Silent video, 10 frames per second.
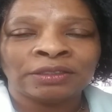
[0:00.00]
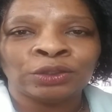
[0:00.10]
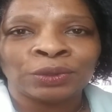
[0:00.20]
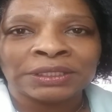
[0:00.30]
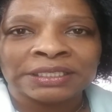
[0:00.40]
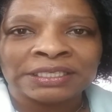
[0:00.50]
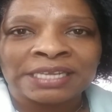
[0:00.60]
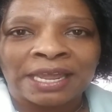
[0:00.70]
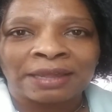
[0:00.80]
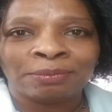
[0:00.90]
during this
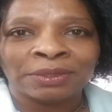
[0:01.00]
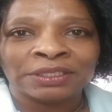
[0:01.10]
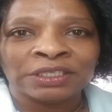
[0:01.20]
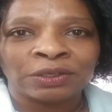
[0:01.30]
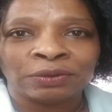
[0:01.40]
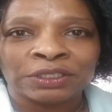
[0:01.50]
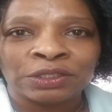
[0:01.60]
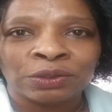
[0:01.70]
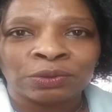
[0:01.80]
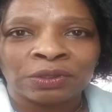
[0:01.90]
time, but certainly
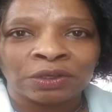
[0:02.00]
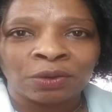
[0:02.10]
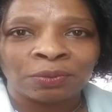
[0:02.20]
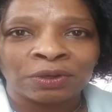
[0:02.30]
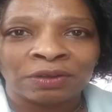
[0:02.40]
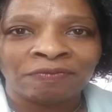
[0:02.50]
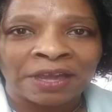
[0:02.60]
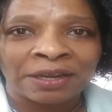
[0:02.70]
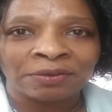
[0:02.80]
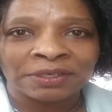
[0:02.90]
to the
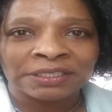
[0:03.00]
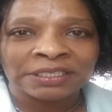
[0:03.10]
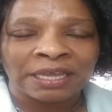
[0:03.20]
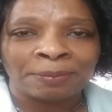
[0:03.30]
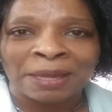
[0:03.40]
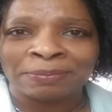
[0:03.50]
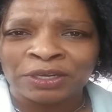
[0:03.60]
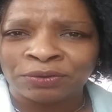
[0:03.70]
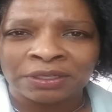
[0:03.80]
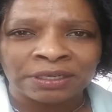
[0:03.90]
coronavirus. Um, I'm
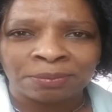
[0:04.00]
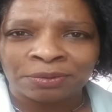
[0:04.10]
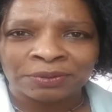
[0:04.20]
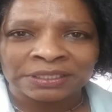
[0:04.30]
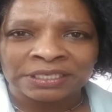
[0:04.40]
hearing the number is